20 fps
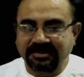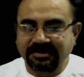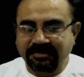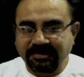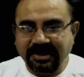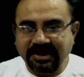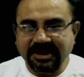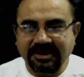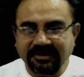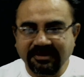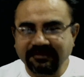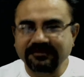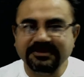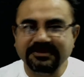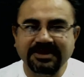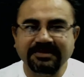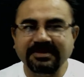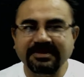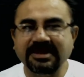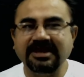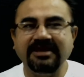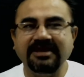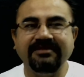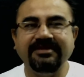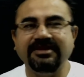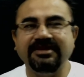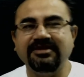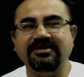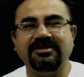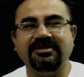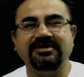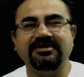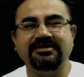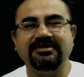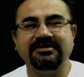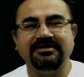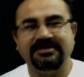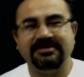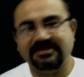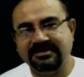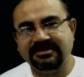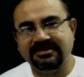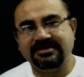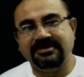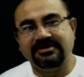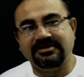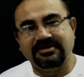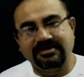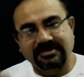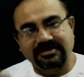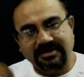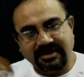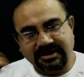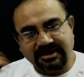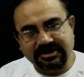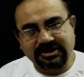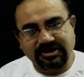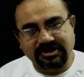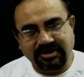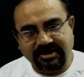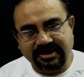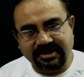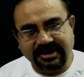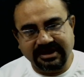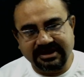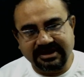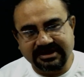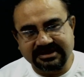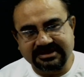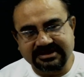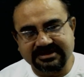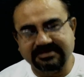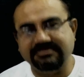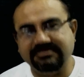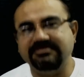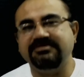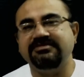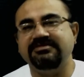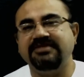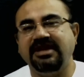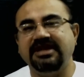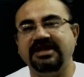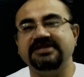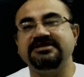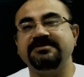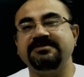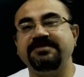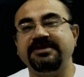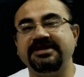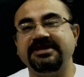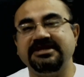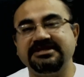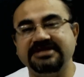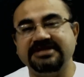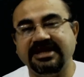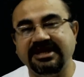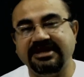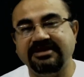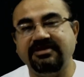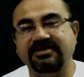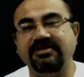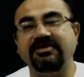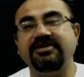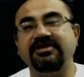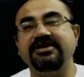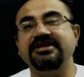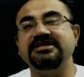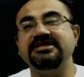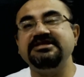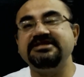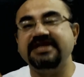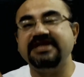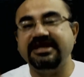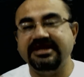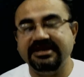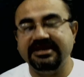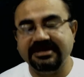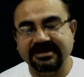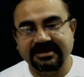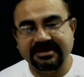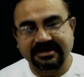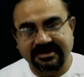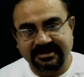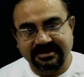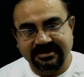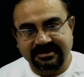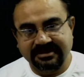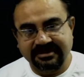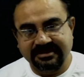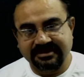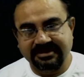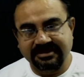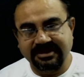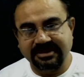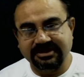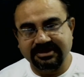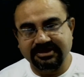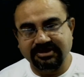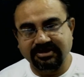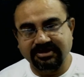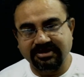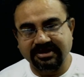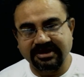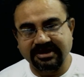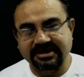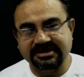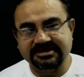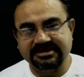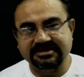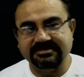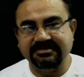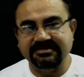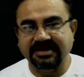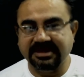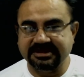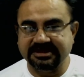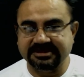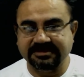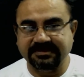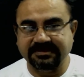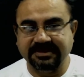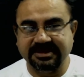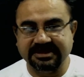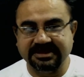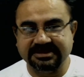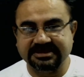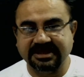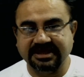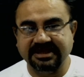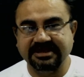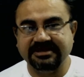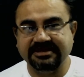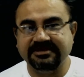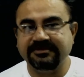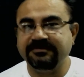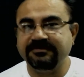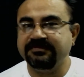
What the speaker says: Many of them are living on other organism as a parasite or inside the other organism as a parasite.